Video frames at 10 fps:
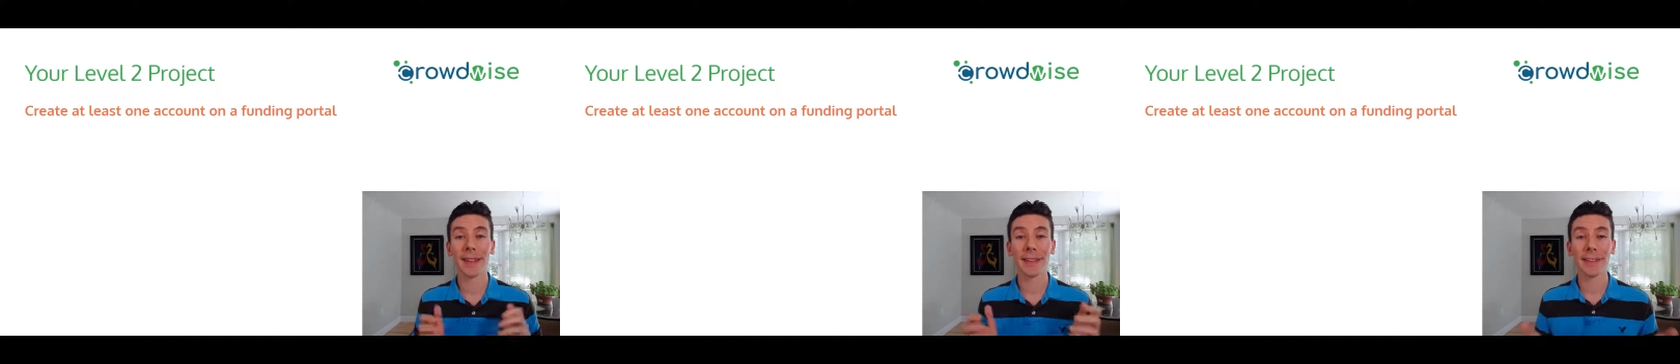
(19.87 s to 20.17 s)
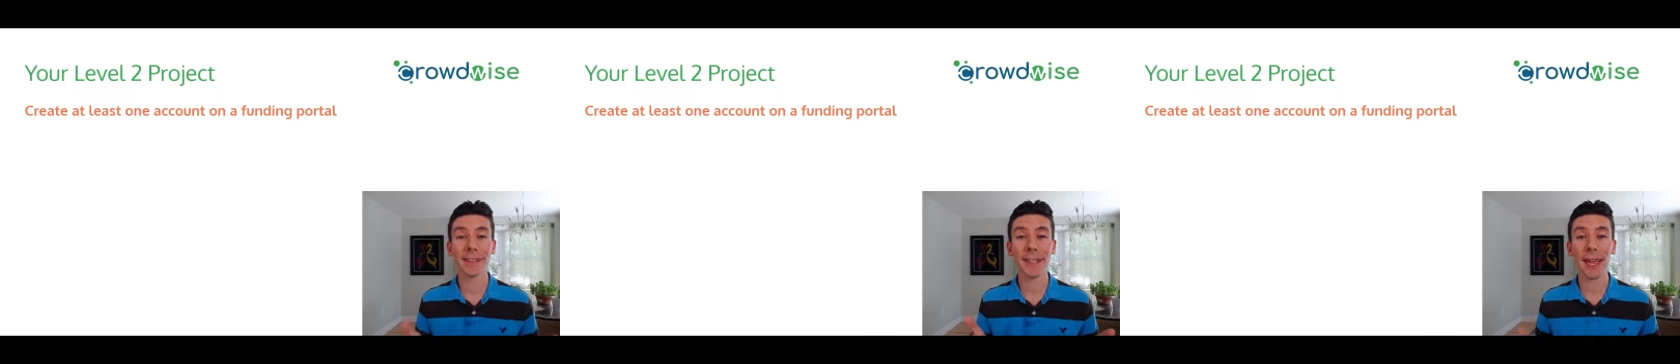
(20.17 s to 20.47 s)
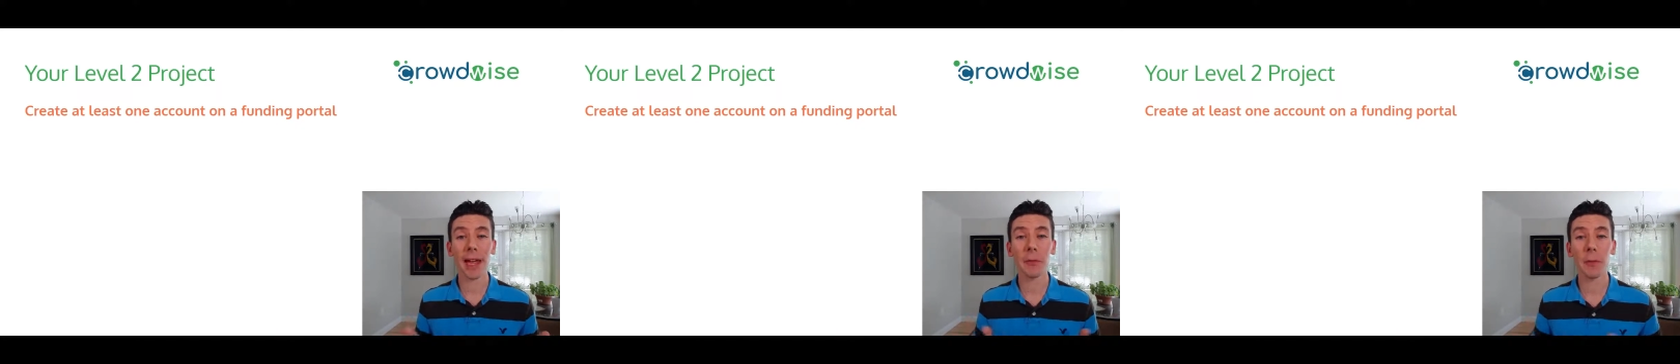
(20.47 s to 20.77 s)
This
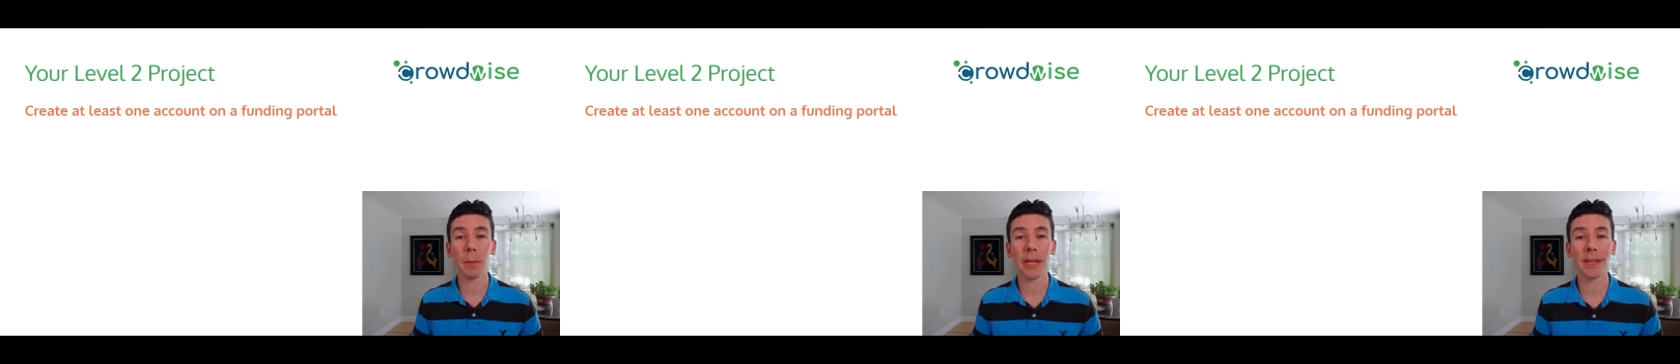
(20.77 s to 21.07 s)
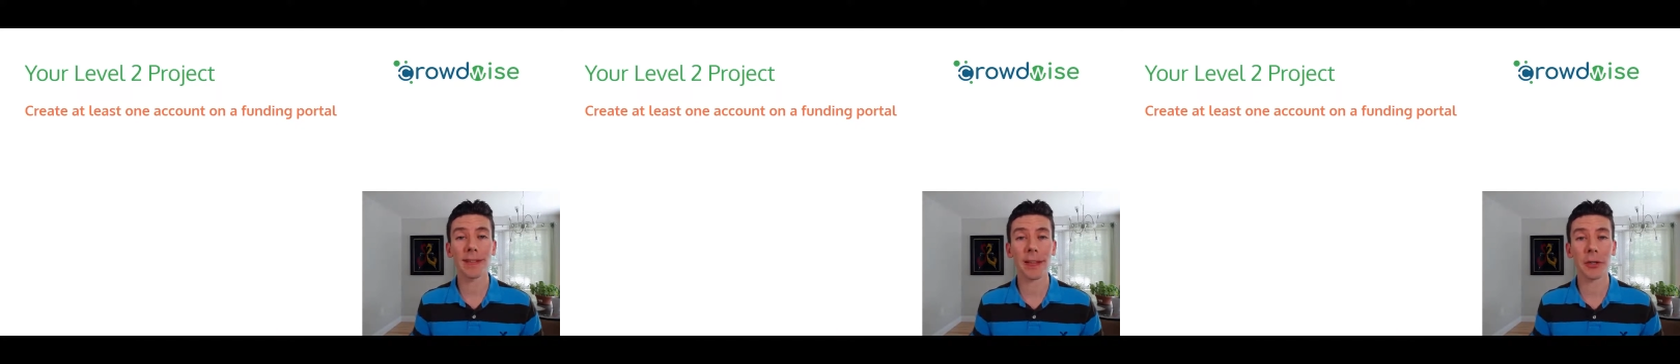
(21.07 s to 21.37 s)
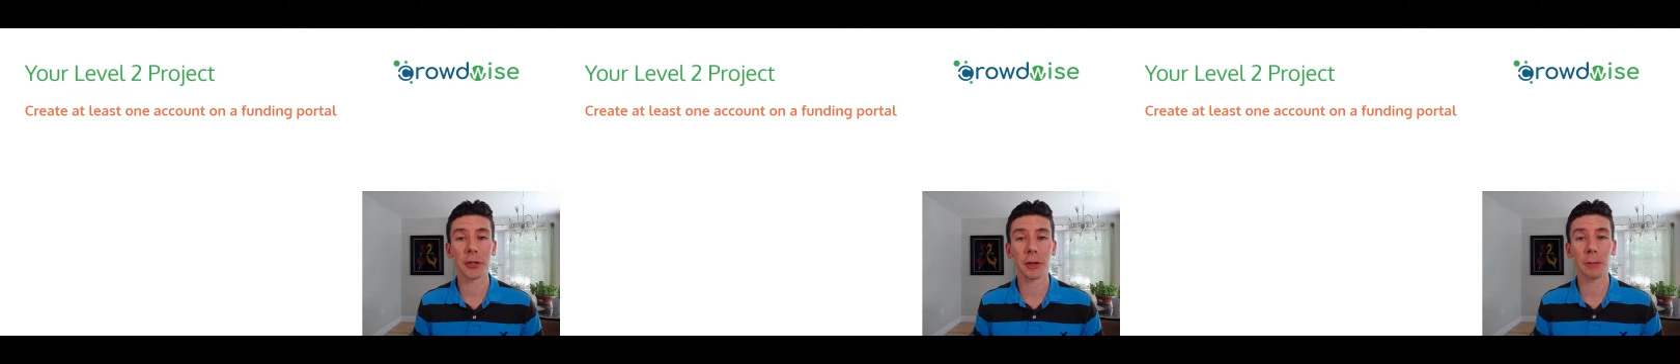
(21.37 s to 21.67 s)
account will be
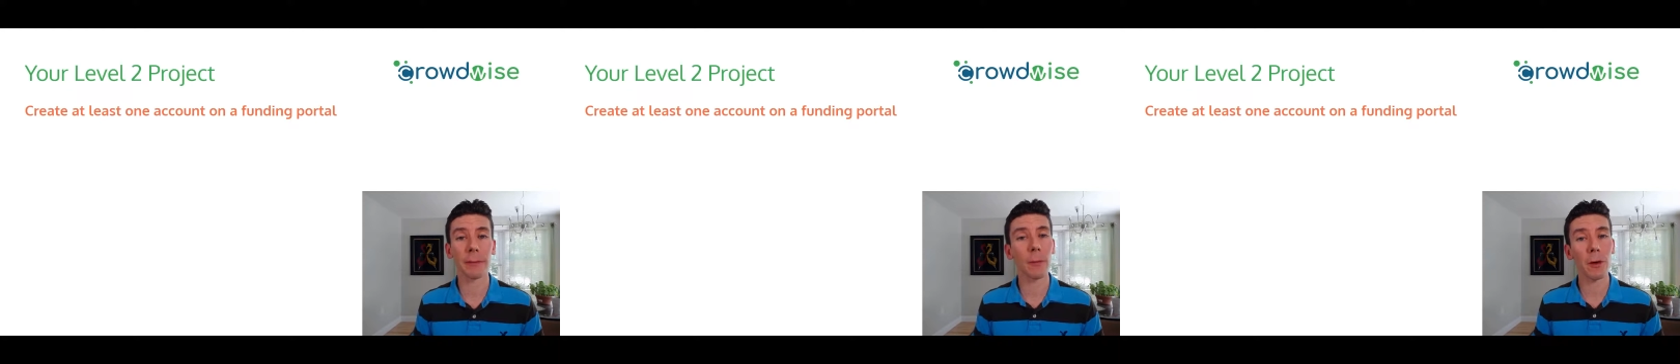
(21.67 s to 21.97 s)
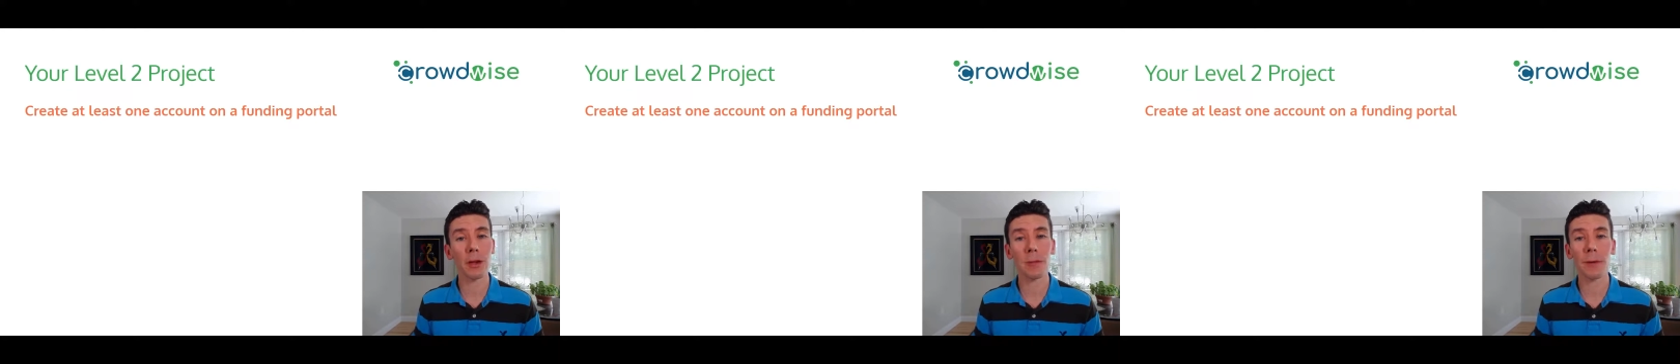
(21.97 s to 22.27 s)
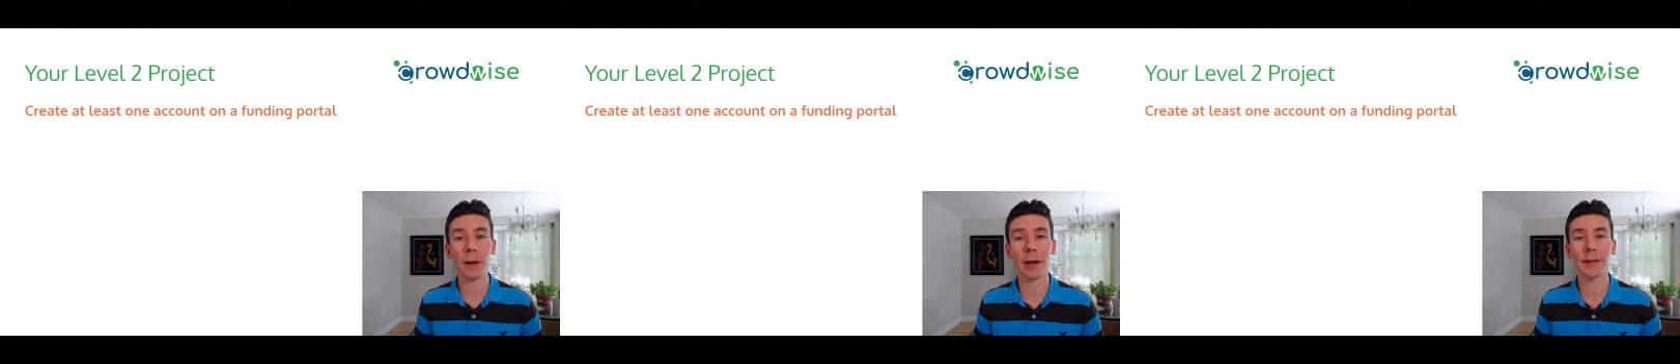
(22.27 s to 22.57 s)
essential before you
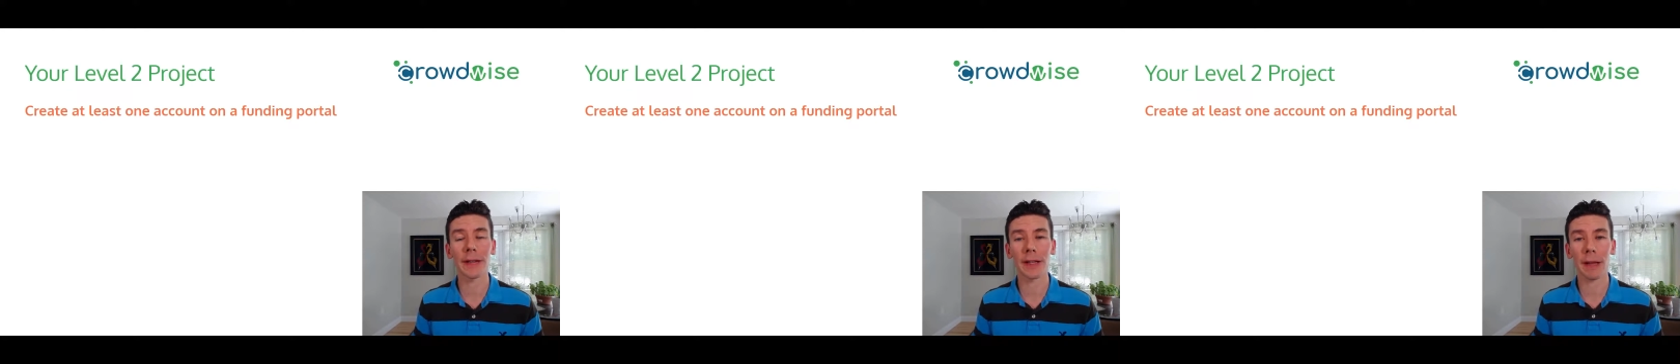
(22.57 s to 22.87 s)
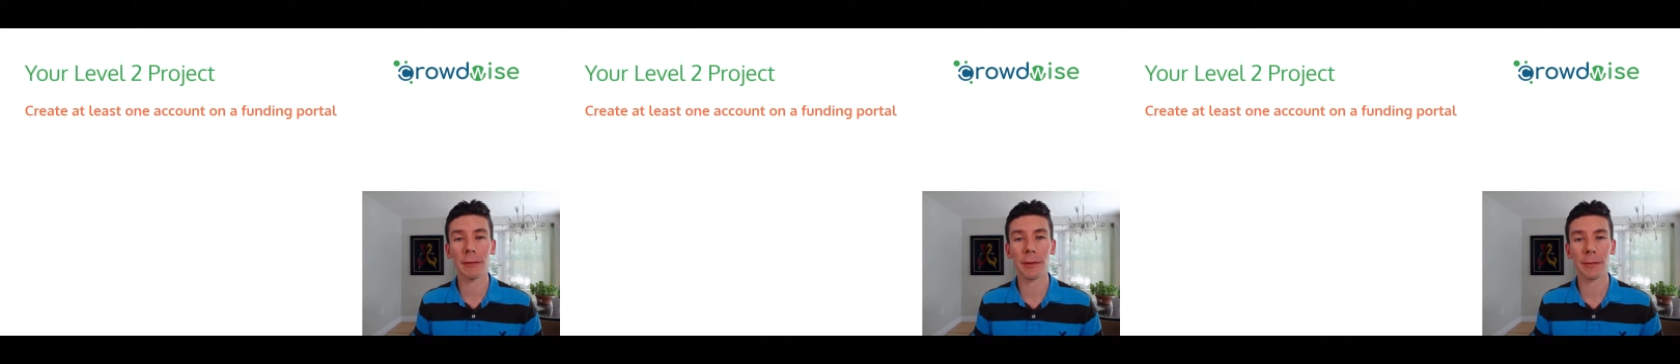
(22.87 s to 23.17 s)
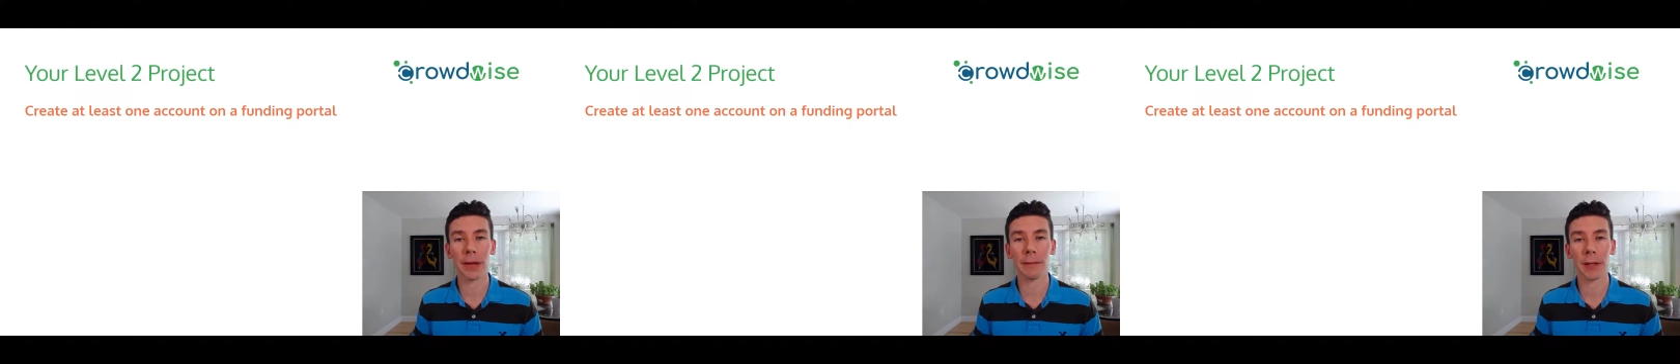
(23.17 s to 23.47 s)
move on to the Level
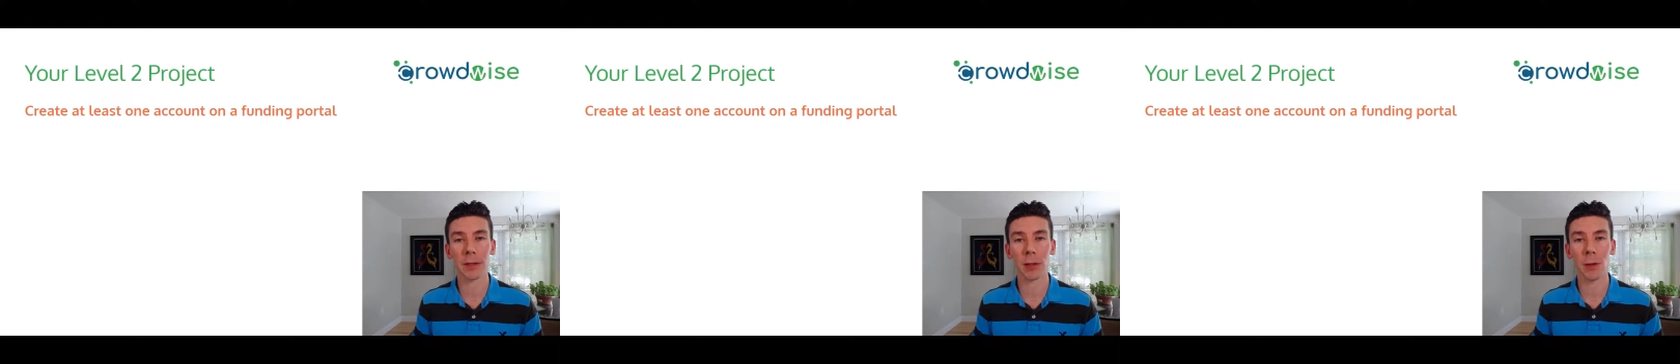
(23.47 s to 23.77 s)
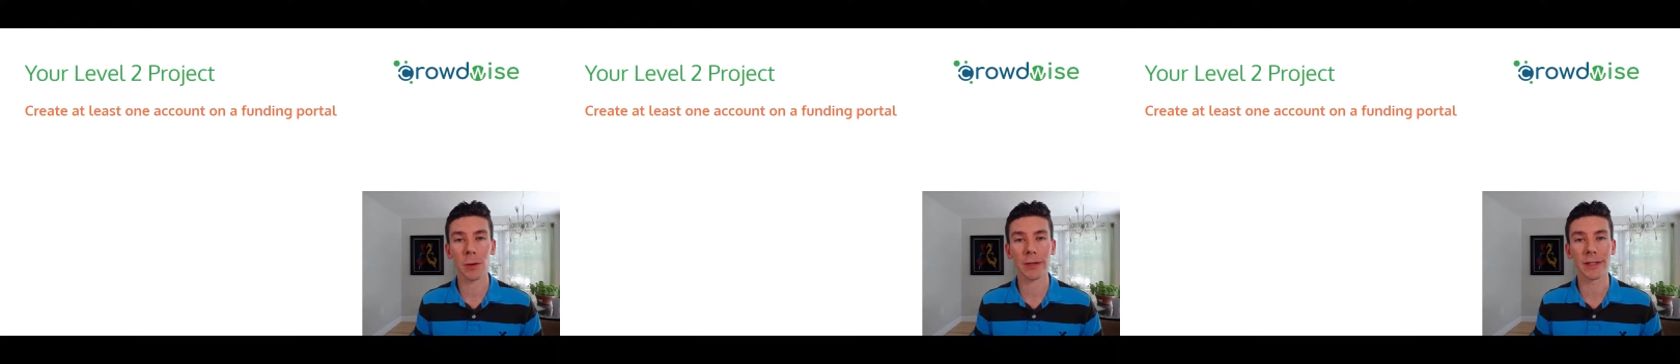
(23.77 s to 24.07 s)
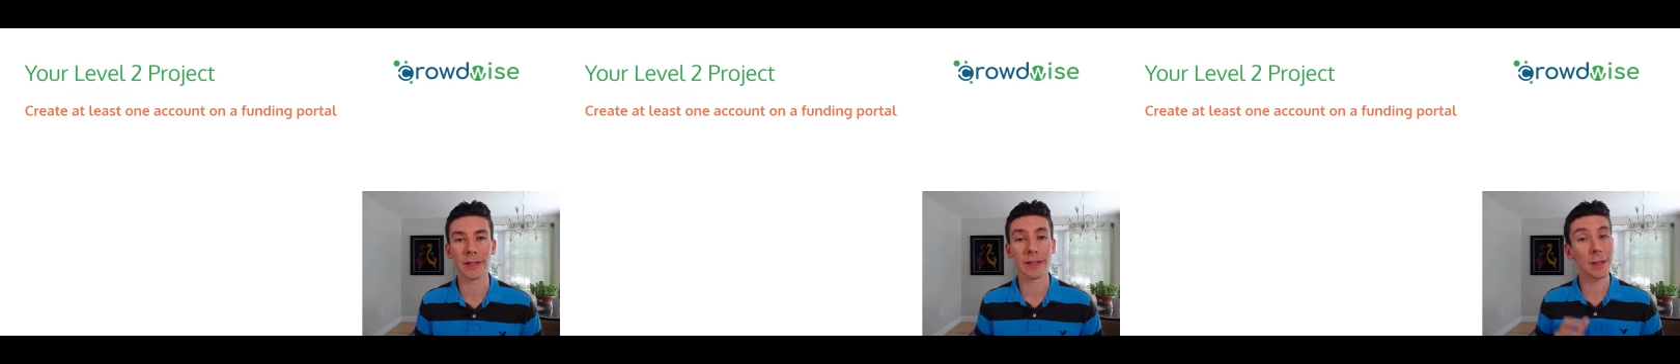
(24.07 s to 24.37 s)
three Investor
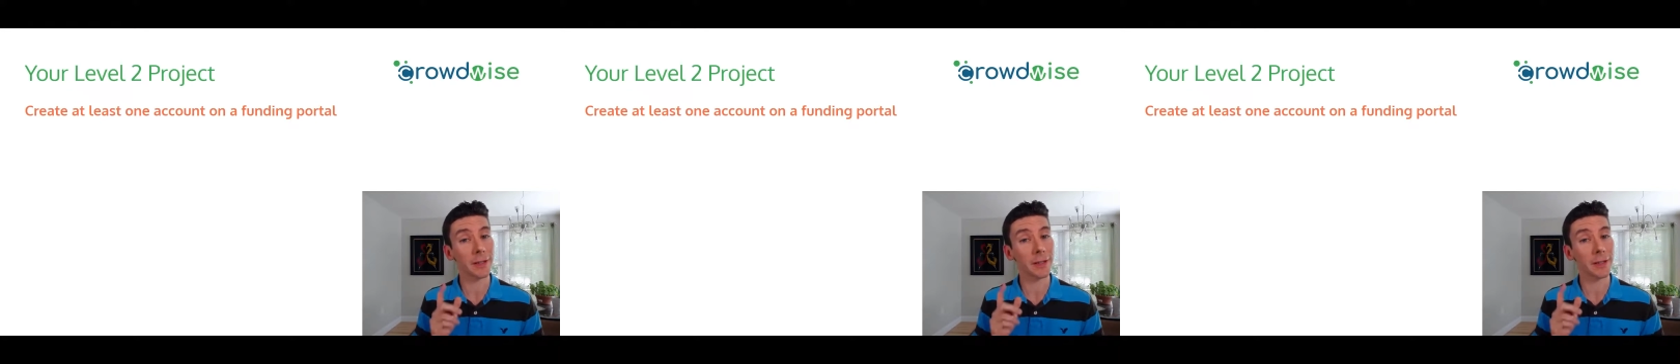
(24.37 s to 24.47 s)
courses,